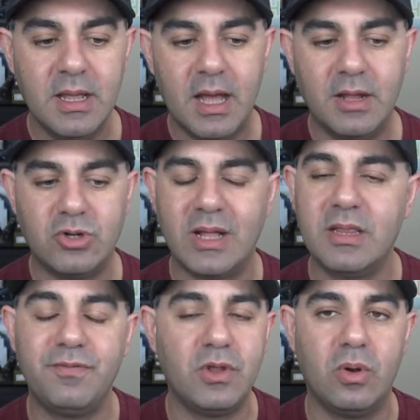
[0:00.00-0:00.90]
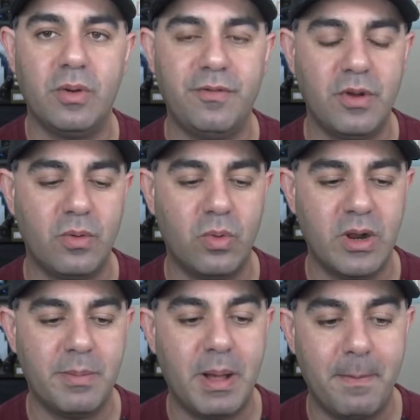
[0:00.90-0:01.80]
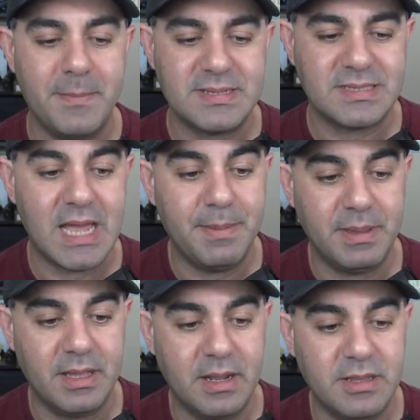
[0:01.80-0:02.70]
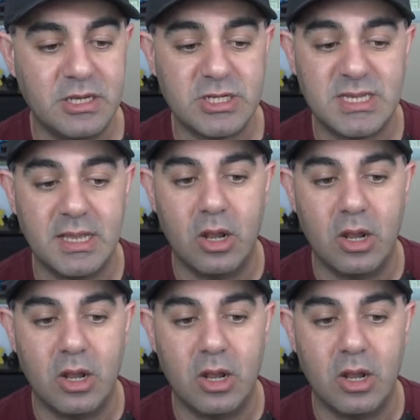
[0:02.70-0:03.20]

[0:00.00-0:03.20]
directly if you're worried about mistyping it. And then just hit